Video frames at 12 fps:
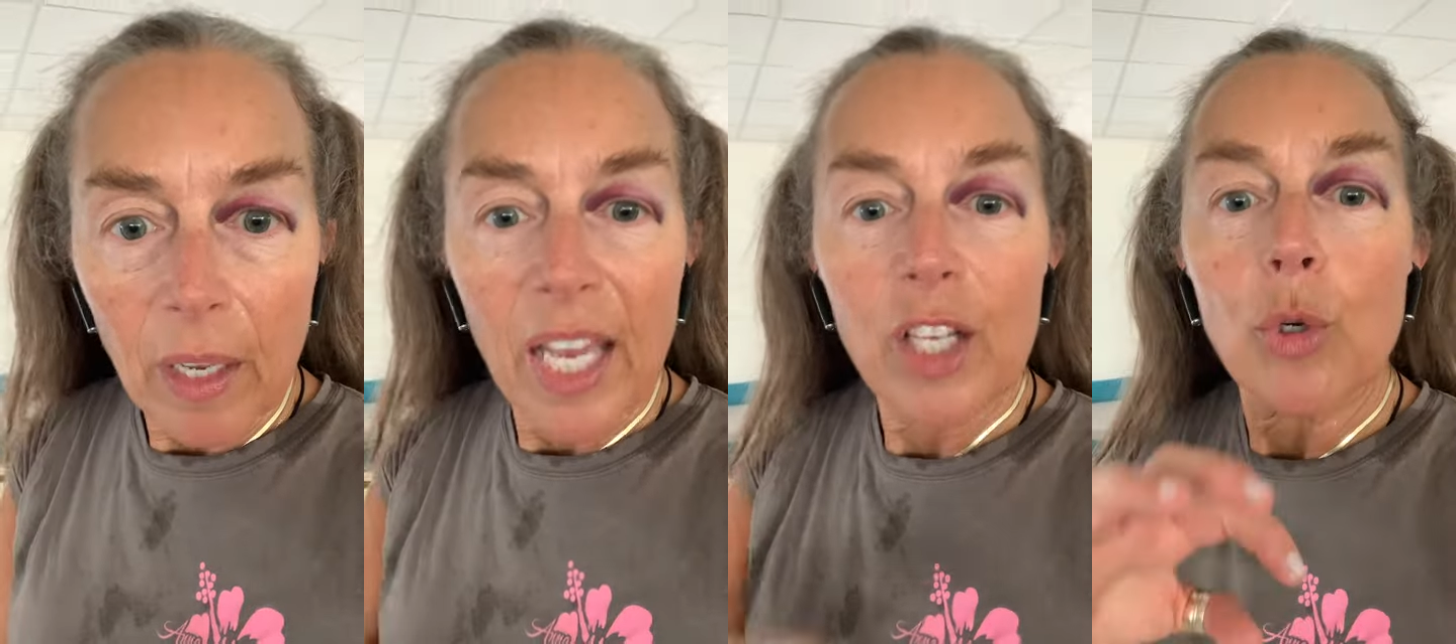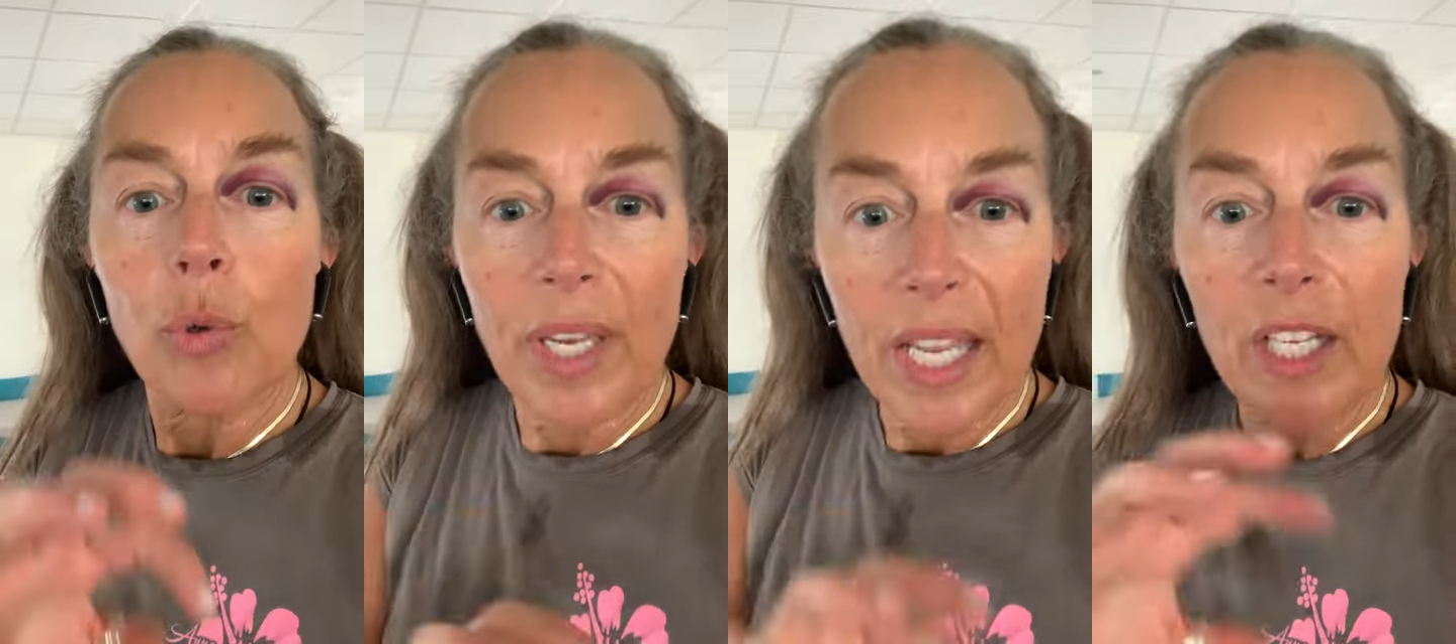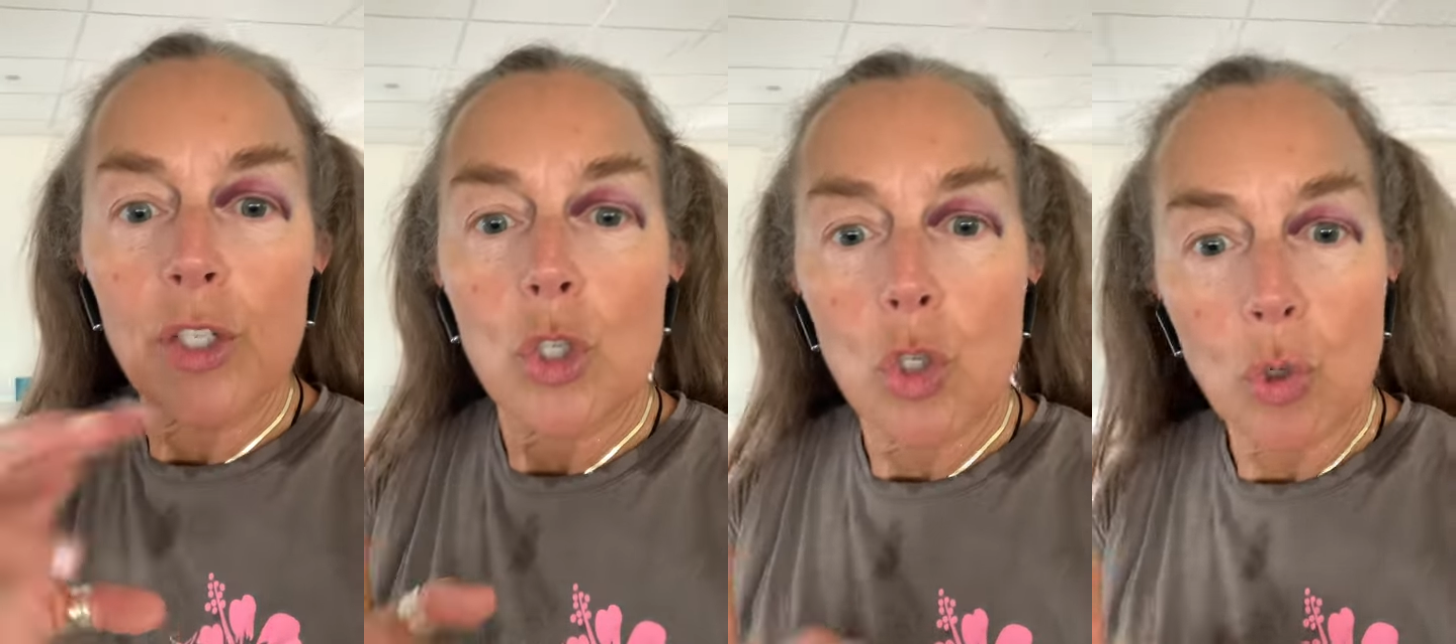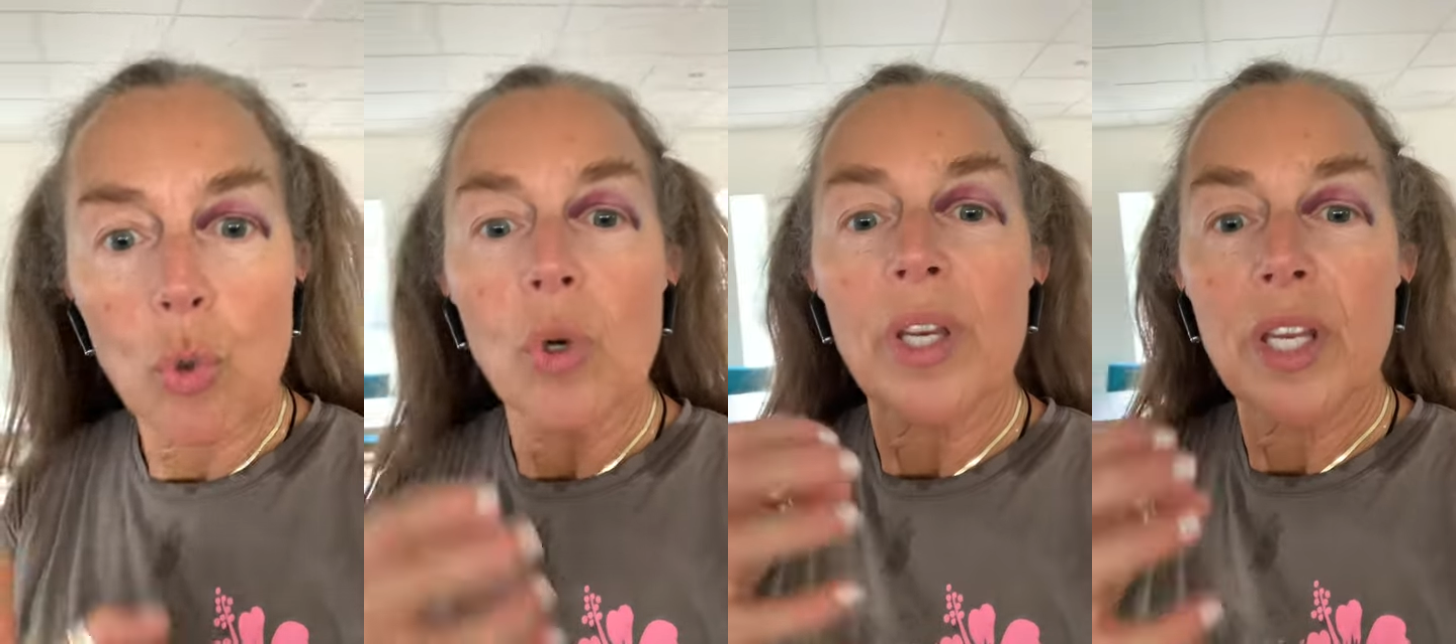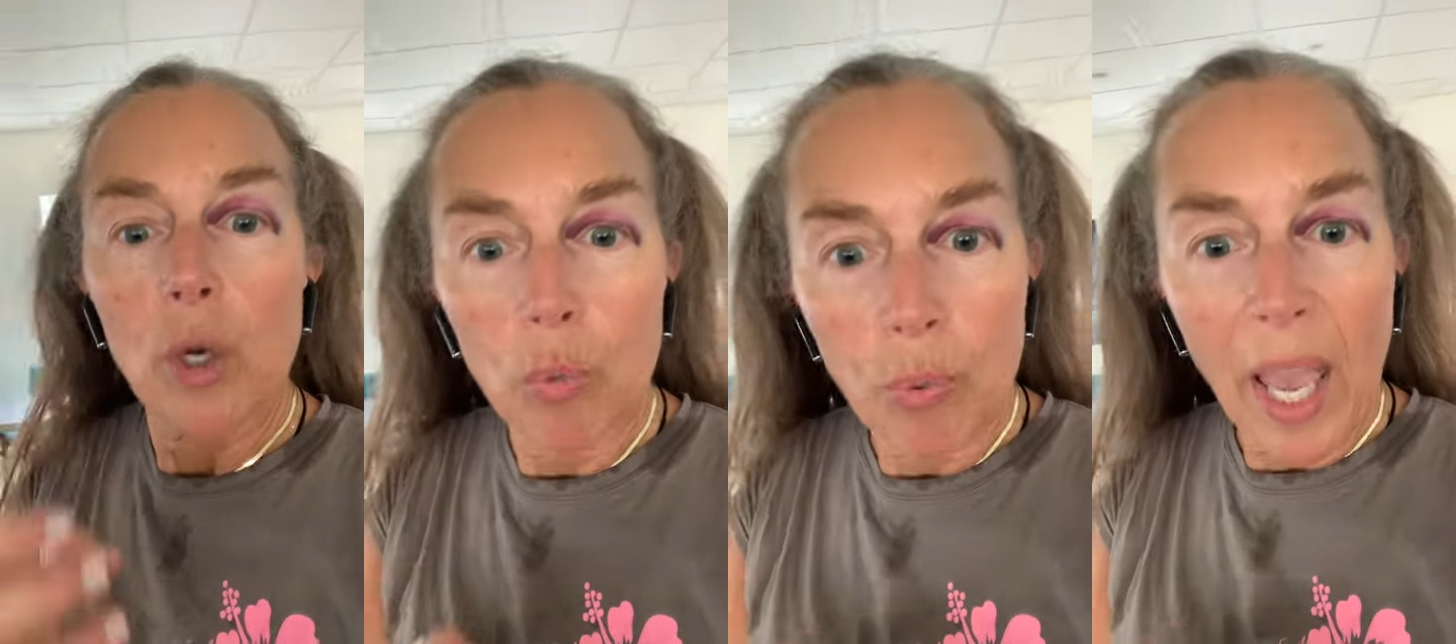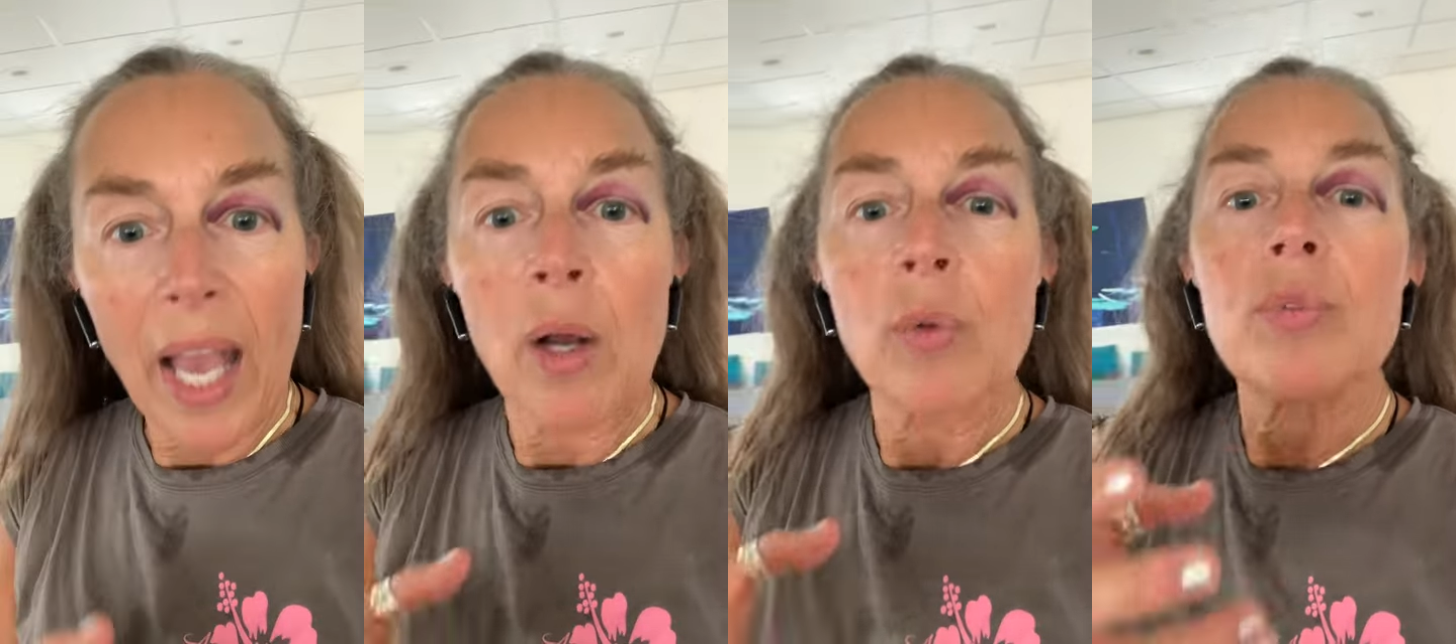and creating a story
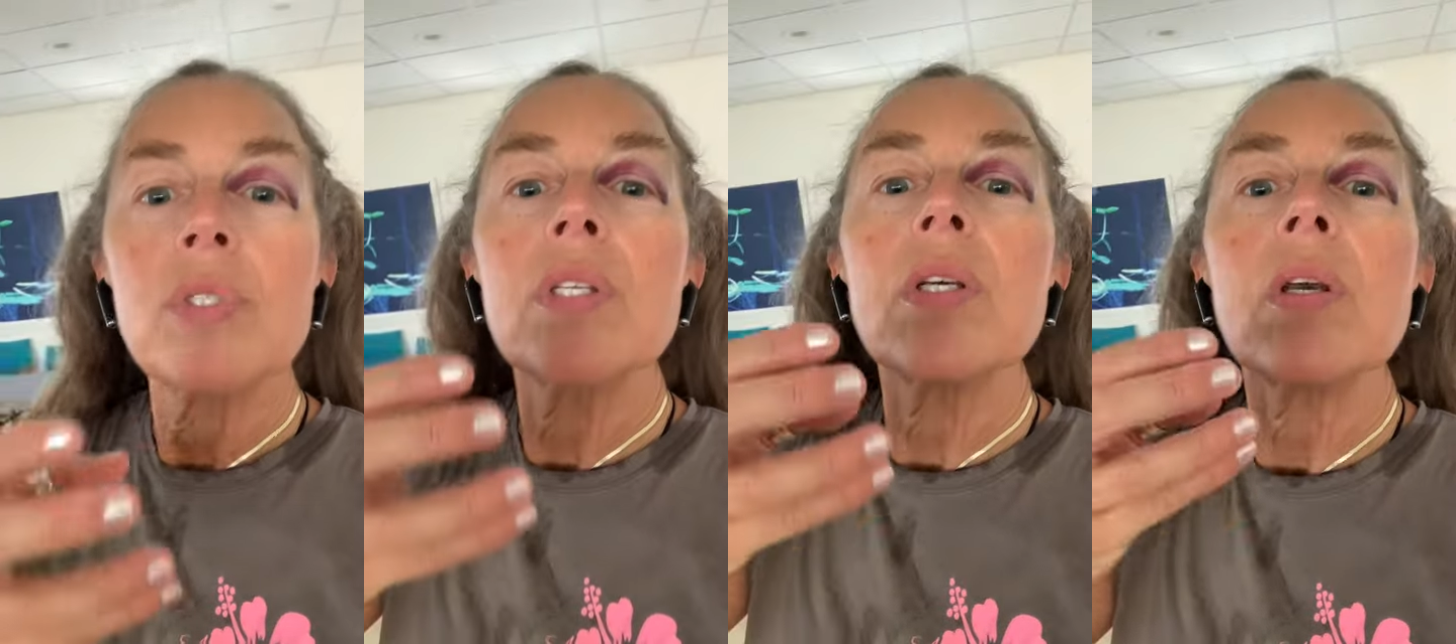around